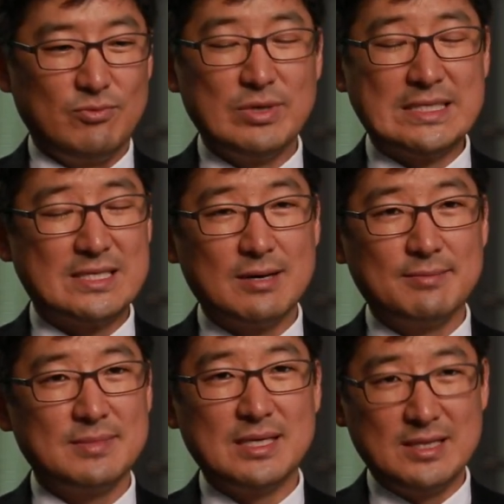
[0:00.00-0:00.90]

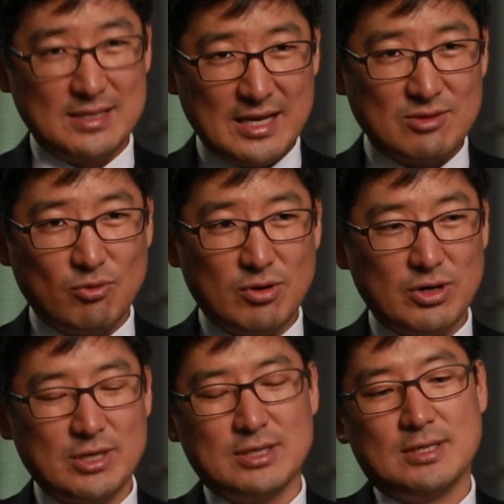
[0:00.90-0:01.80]
wisdom in the
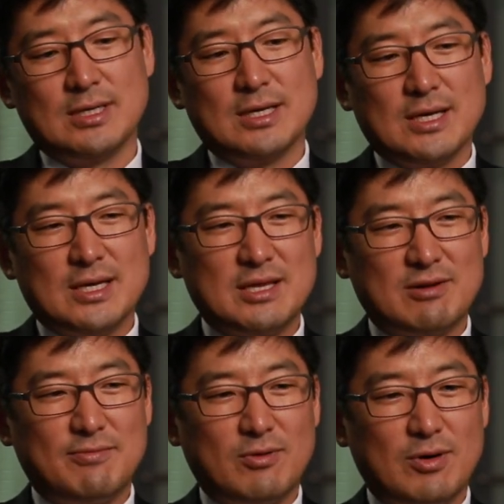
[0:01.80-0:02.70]
network,
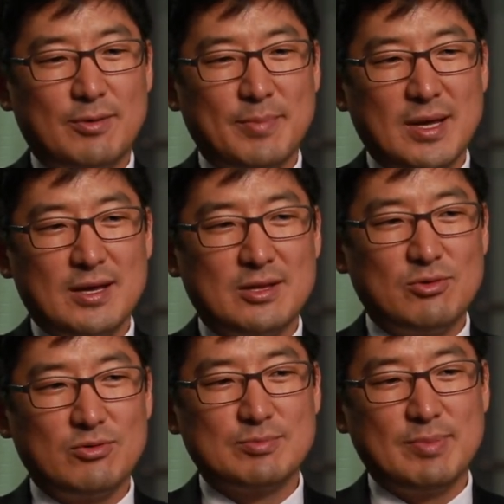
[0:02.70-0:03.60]
therefore
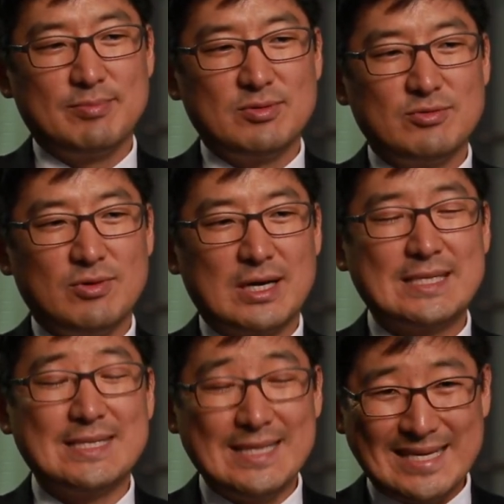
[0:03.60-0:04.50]
those people who are
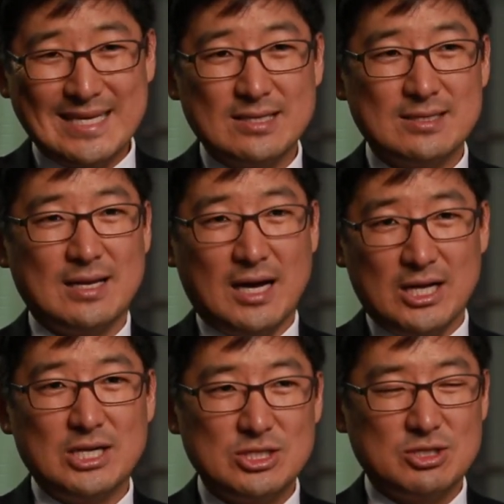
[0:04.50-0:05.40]
seeking
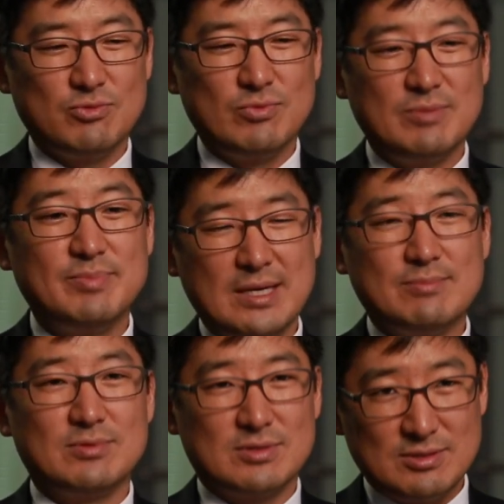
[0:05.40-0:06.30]
knowledge will be
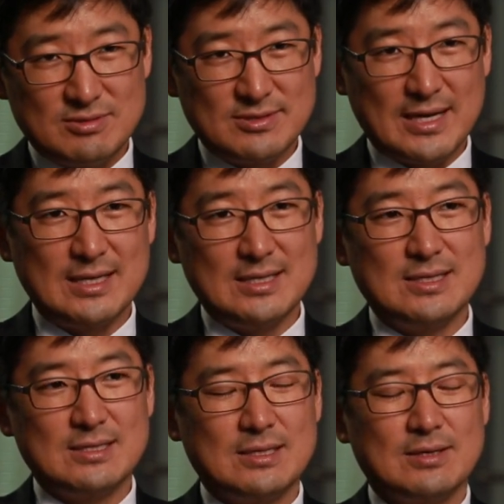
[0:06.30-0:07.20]
able to find
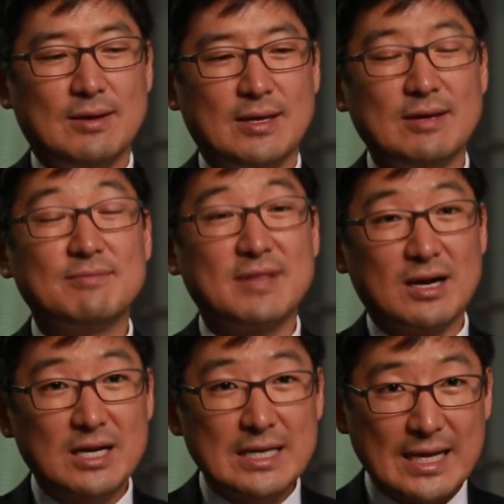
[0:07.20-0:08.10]
it if they
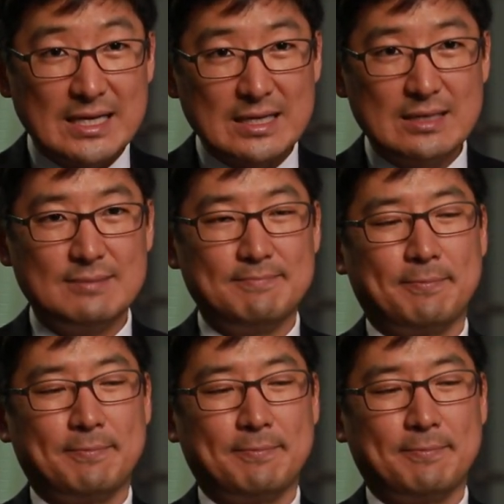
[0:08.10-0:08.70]
are connected.